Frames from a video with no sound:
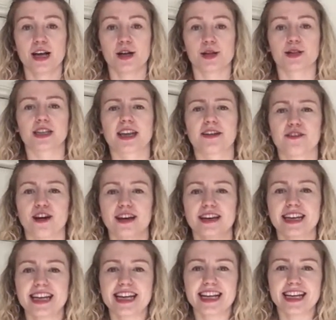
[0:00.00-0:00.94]
So give our
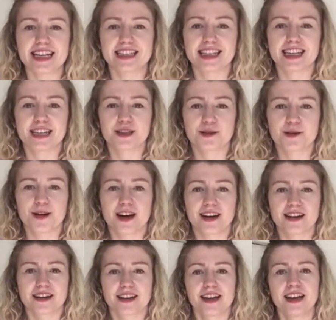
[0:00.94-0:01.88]
knees a little
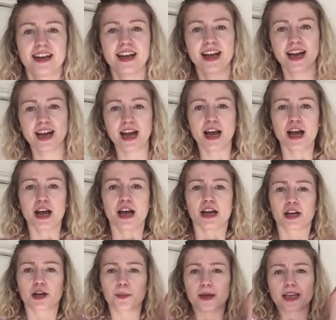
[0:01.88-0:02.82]
hug.
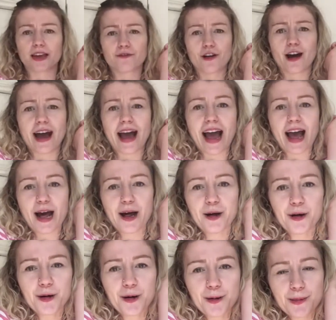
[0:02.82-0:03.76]
Could we give our
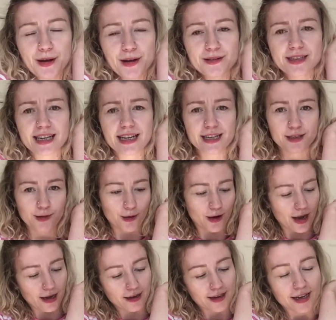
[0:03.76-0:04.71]
elbows a little
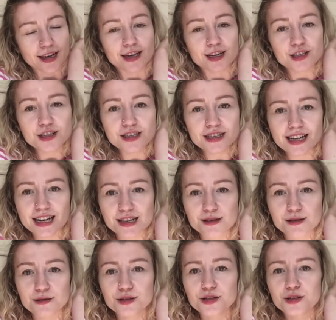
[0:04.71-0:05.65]
hug? Just a
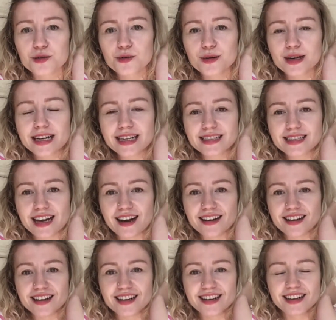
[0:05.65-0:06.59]
little squeeze hug.
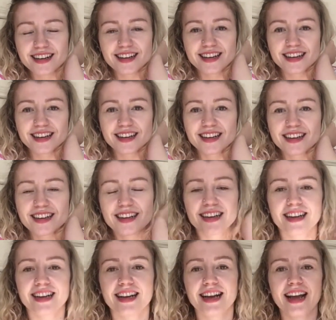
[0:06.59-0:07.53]

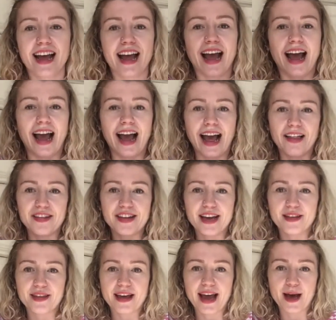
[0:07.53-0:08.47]
And the
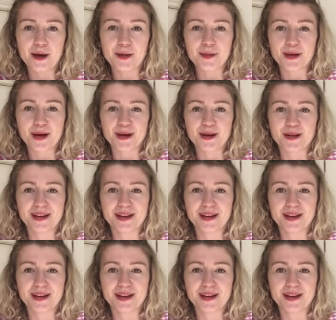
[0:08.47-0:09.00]
other elbow.